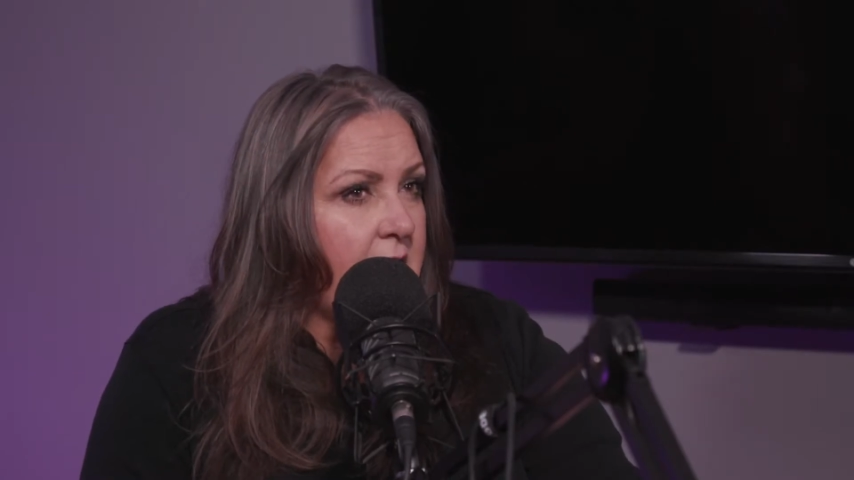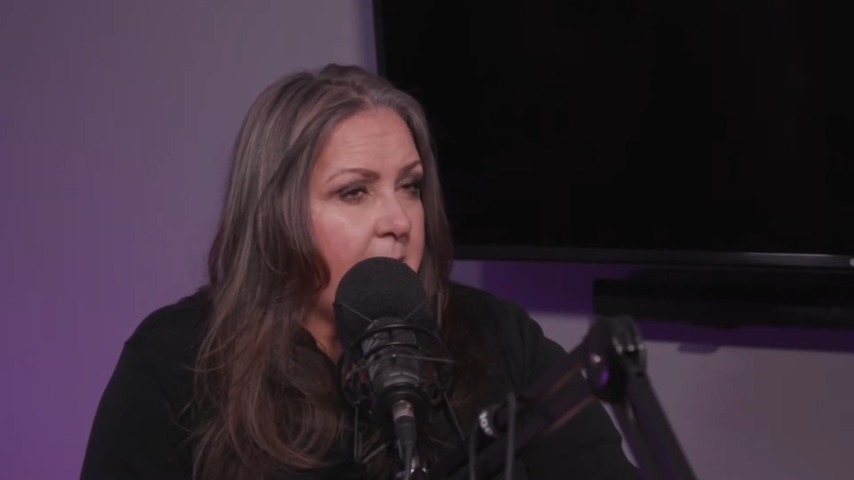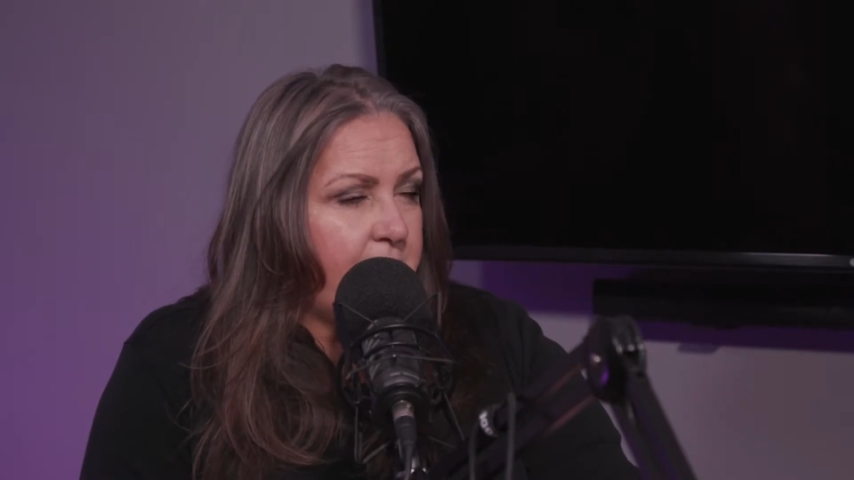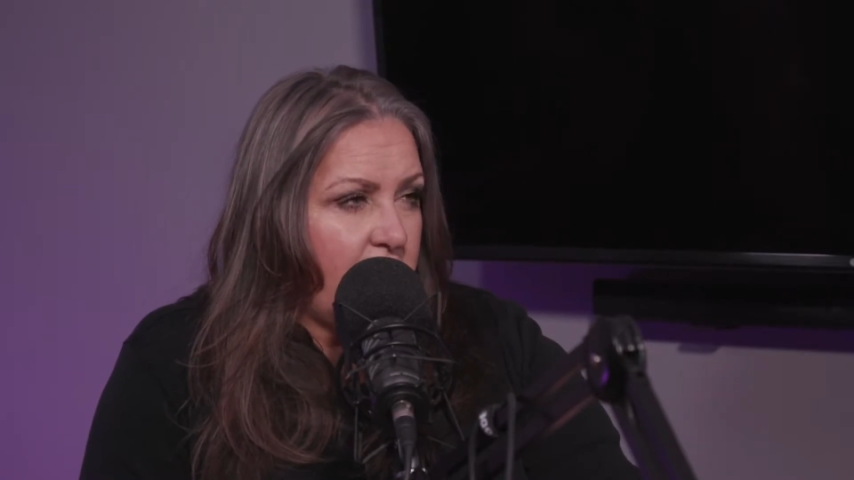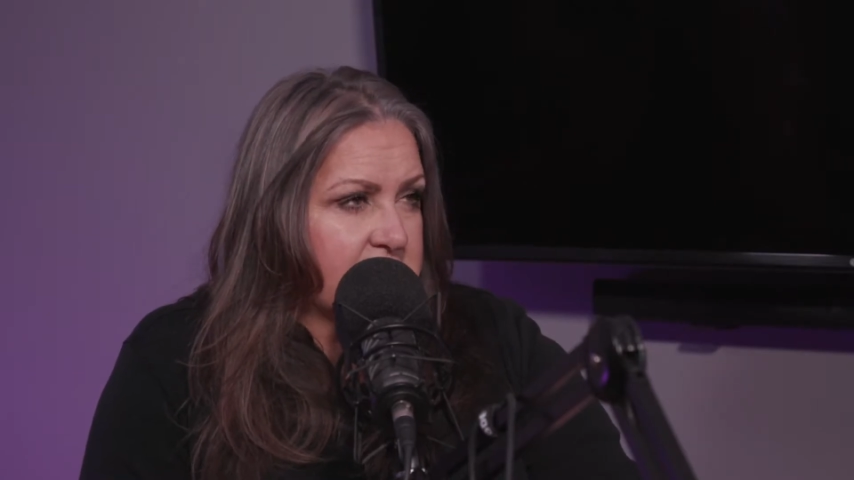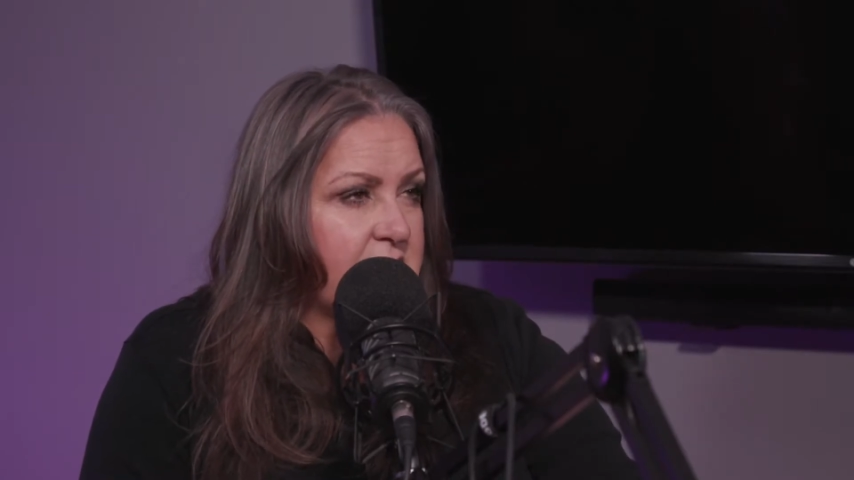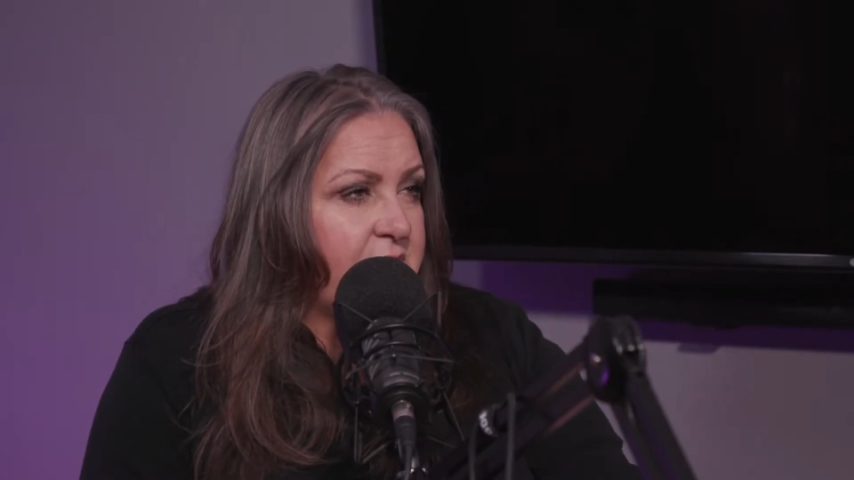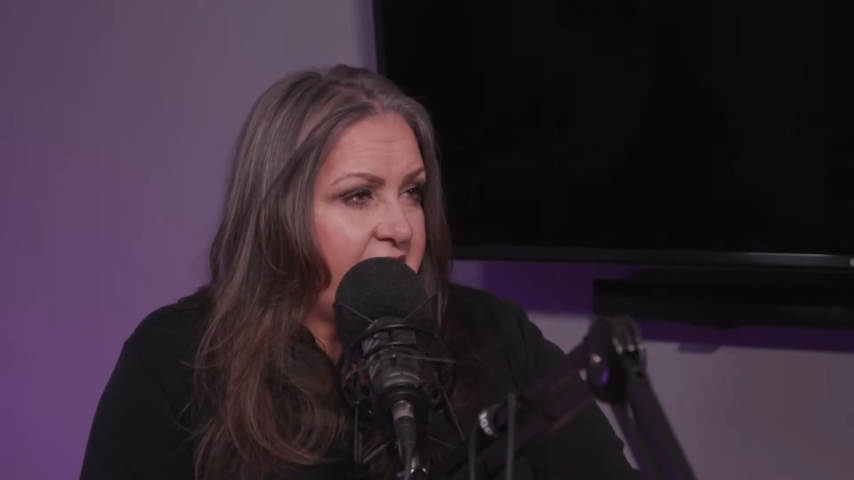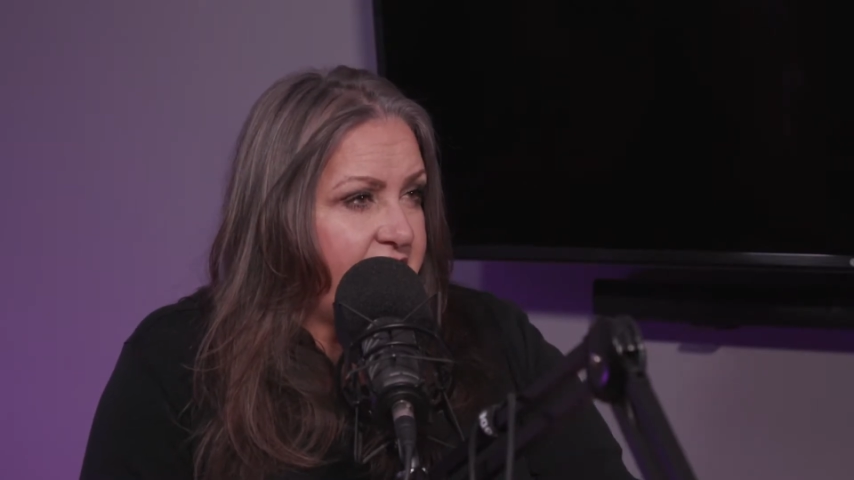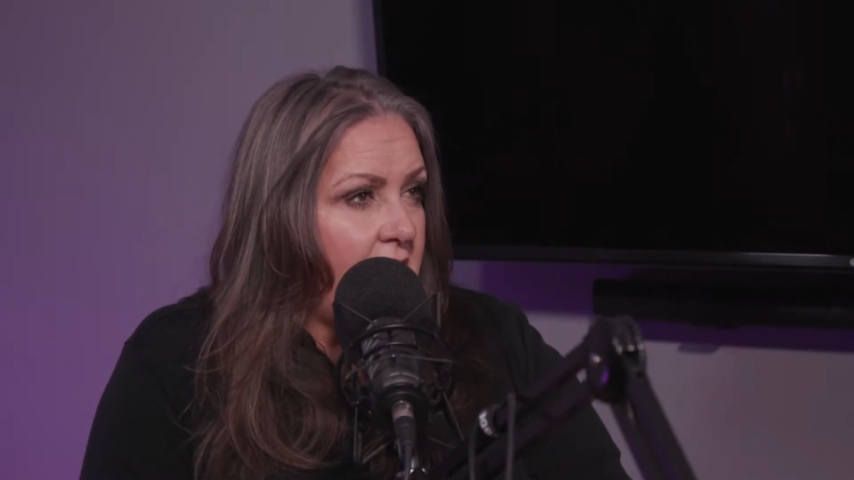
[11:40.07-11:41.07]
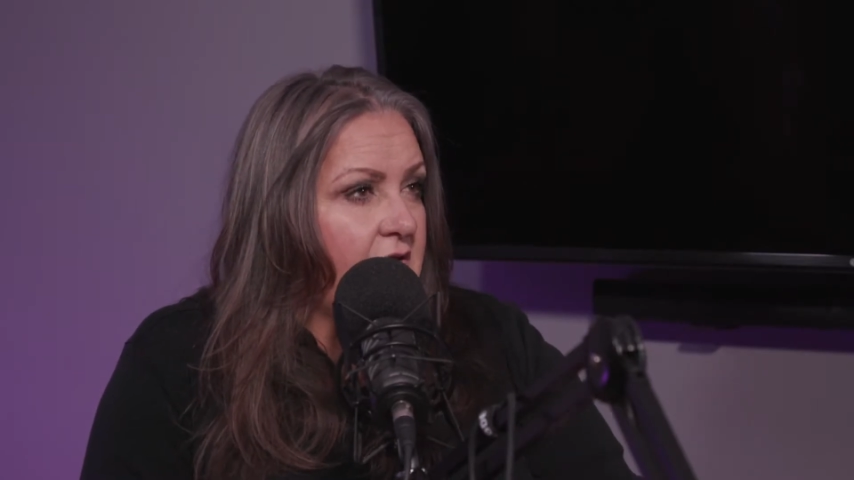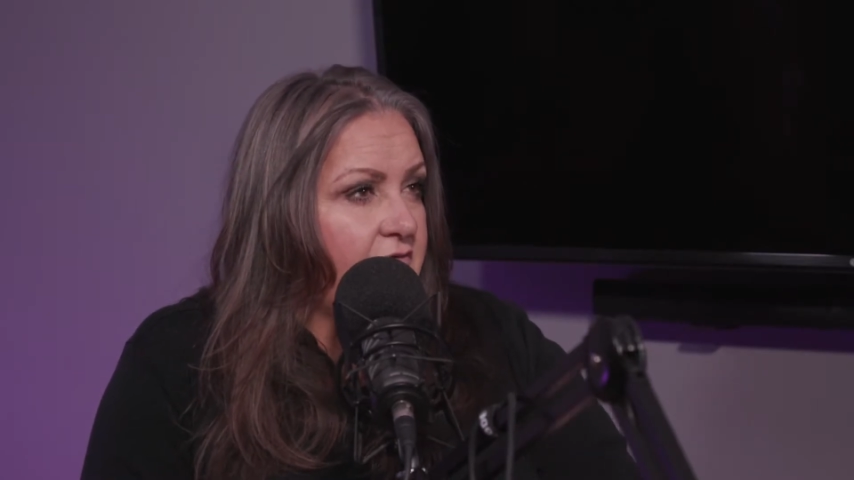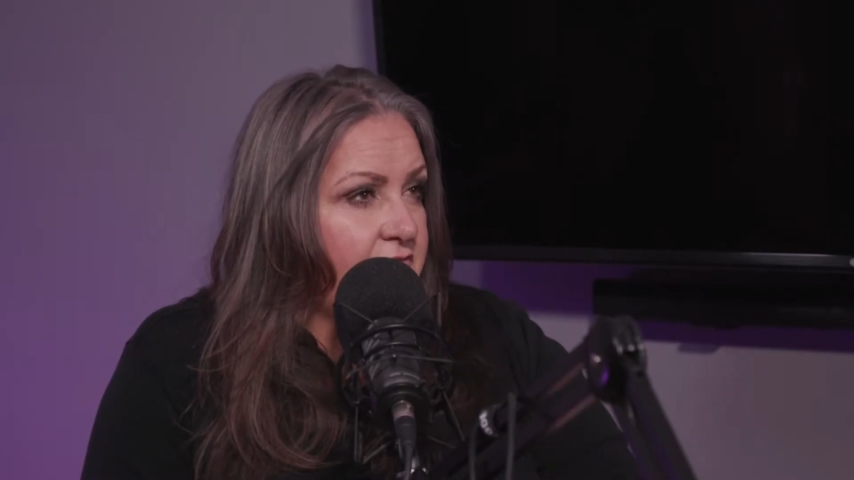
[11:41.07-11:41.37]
it and possibly follow